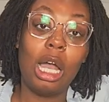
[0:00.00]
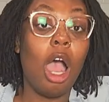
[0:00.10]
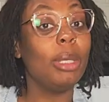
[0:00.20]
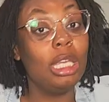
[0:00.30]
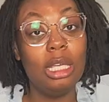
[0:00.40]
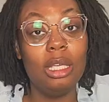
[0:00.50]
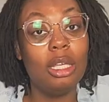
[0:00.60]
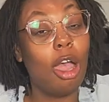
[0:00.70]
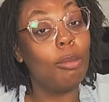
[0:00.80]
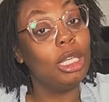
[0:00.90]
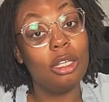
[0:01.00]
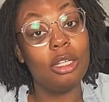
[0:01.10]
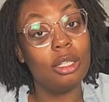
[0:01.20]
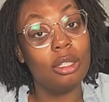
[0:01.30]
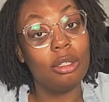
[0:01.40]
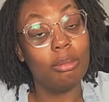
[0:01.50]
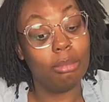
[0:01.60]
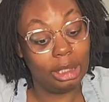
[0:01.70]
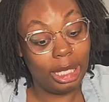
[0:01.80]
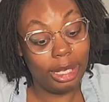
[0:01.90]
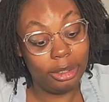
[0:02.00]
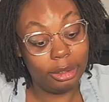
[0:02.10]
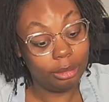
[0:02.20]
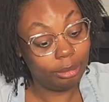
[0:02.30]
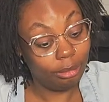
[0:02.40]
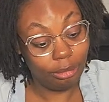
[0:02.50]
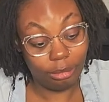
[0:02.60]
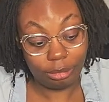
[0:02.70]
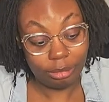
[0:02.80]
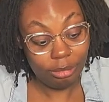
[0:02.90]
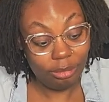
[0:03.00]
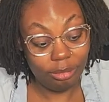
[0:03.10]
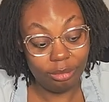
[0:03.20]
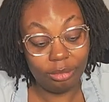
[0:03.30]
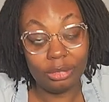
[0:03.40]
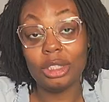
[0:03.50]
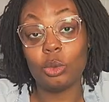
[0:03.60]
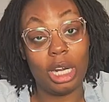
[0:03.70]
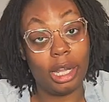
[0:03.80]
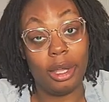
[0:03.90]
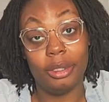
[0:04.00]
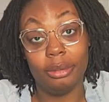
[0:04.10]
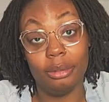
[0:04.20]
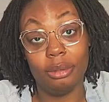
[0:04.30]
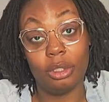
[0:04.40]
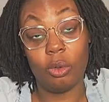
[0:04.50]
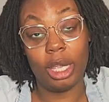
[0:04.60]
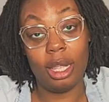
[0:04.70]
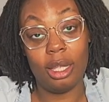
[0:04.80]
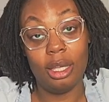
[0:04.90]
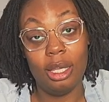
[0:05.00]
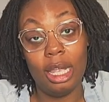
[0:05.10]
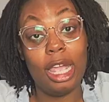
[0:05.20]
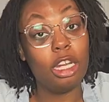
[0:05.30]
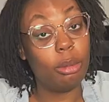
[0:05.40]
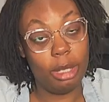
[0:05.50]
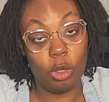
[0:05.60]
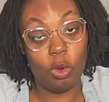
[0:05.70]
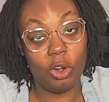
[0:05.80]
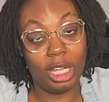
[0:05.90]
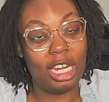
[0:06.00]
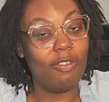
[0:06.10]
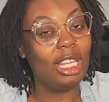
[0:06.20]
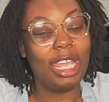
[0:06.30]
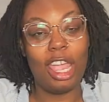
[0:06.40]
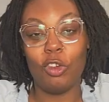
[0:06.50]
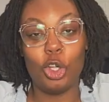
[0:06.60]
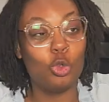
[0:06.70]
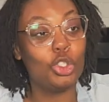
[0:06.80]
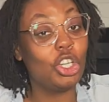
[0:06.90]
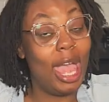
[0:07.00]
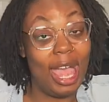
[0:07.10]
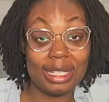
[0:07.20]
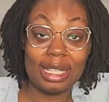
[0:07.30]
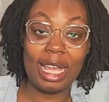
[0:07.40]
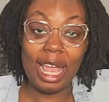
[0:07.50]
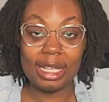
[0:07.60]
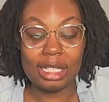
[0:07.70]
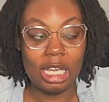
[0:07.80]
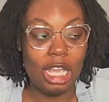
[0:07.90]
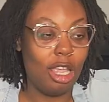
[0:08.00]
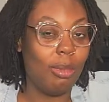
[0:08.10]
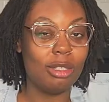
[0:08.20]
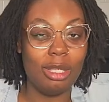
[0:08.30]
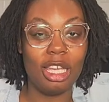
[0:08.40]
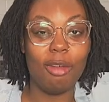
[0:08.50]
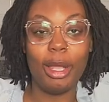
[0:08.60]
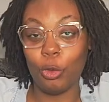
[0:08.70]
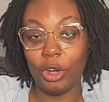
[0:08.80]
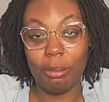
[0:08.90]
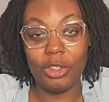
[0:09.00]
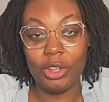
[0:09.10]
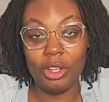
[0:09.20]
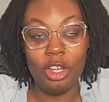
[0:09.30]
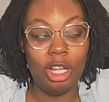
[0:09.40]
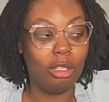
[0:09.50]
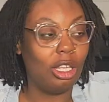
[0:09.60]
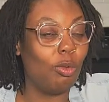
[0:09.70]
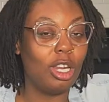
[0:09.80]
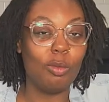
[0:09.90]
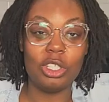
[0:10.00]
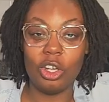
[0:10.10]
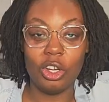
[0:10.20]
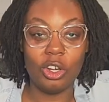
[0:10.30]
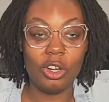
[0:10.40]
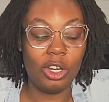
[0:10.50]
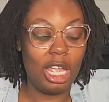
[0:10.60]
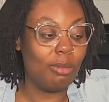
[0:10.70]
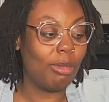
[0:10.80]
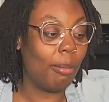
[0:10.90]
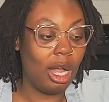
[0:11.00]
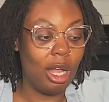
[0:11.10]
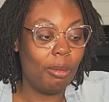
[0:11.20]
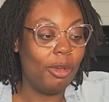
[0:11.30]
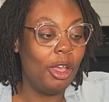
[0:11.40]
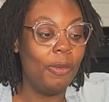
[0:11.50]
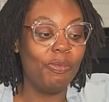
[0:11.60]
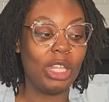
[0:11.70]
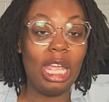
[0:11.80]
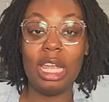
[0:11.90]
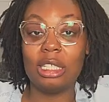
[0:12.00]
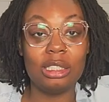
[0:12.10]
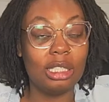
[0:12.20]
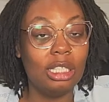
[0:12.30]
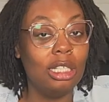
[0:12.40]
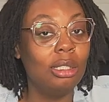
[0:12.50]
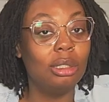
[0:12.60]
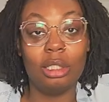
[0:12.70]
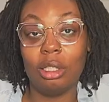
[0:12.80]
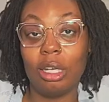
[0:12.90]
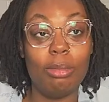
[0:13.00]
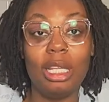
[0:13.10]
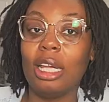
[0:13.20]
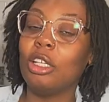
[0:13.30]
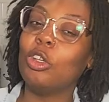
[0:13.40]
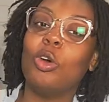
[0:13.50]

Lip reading: I'm gonna eat good, but like this is what I got, okay? And I'm gonna make it work. And I feel like every culture has that. It makes me think of my grandmother, like when I was younger, and my mom, and they'd be like,